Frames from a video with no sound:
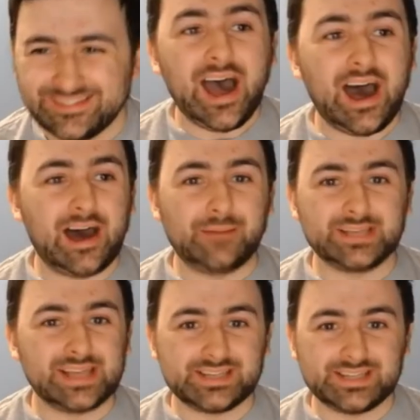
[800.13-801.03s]
to
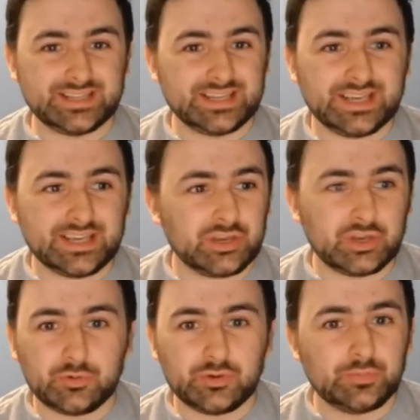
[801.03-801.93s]
get to see,
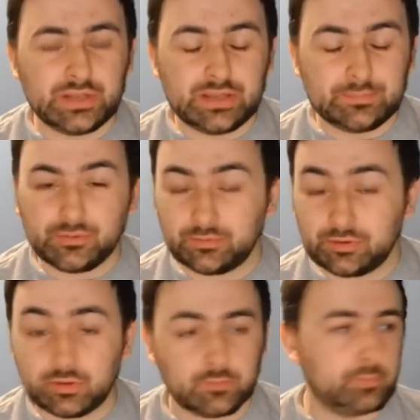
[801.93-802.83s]
new
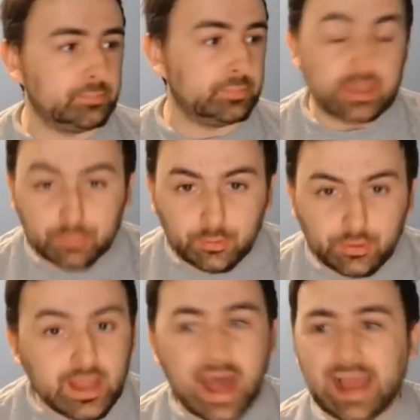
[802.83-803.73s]
people,
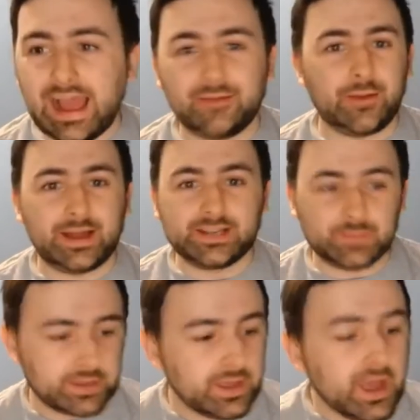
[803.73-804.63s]
I don't know how to speak,